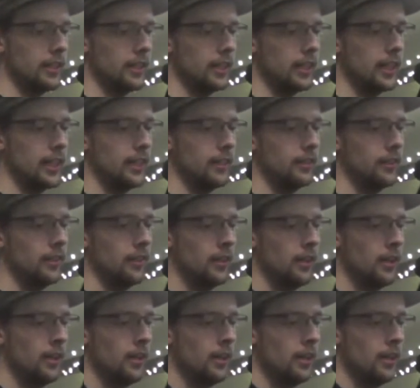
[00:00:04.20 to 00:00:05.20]
yet again.
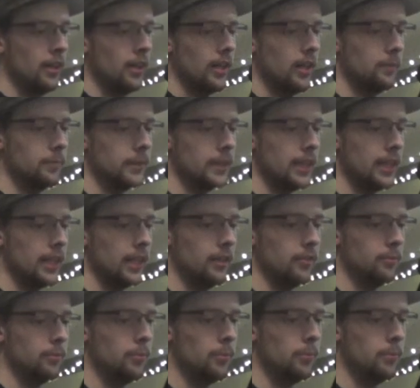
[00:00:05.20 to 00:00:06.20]
I'm
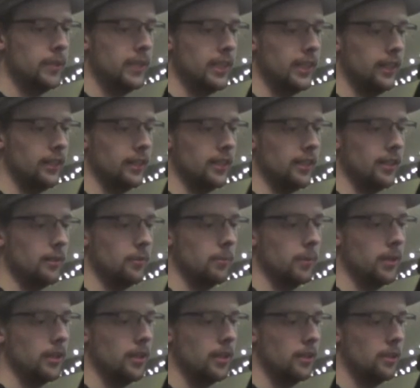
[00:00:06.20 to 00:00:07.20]
tired of being
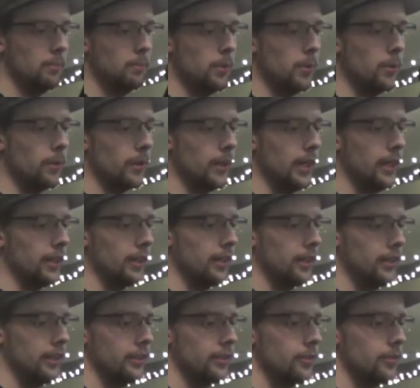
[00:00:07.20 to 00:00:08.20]
numb, boring,
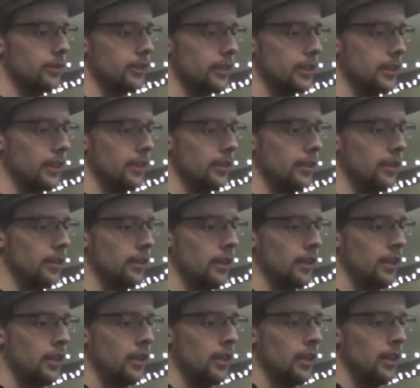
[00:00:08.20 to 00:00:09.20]
uninterested.
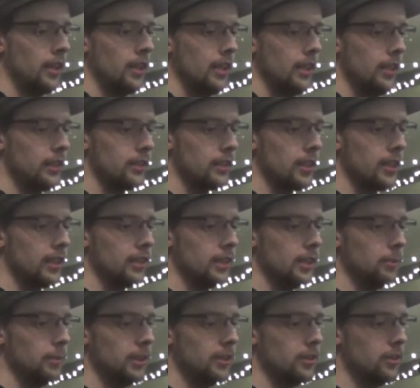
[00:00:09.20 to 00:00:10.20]
It's
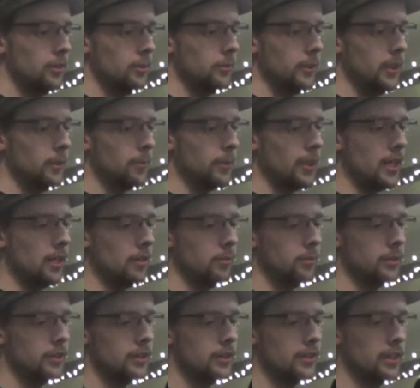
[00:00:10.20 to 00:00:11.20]
causing me too many
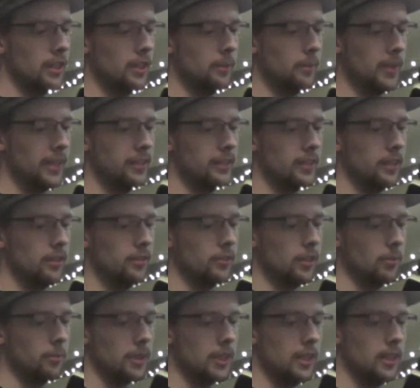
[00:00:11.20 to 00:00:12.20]
problems to tell myself
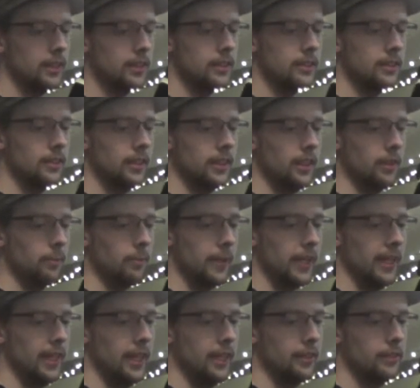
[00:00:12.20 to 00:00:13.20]
I'm constantly in
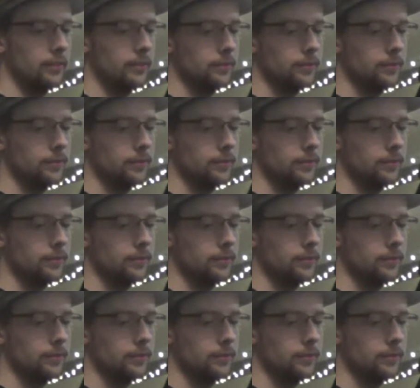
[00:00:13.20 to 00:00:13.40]
pain.